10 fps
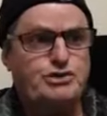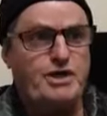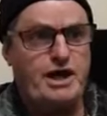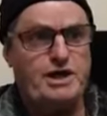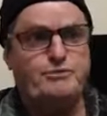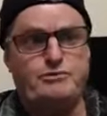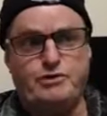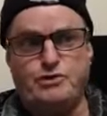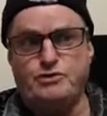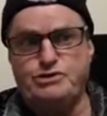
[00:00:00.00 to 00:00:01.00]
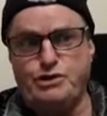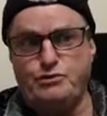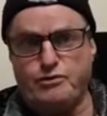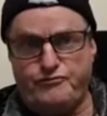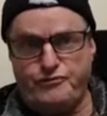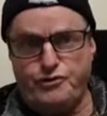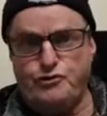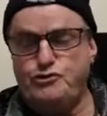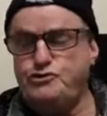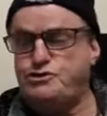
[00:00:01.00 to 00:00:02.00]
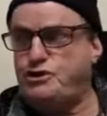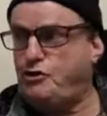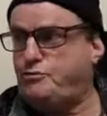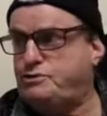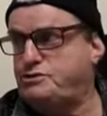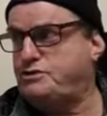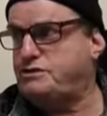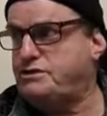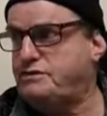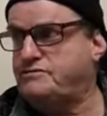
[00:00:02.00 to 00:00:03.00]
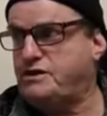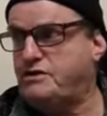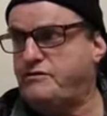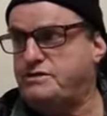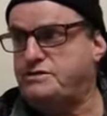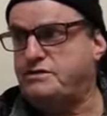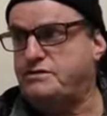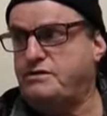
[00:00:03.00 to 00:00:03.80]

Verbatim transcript: to happen because you refuse the opportunity of salvation.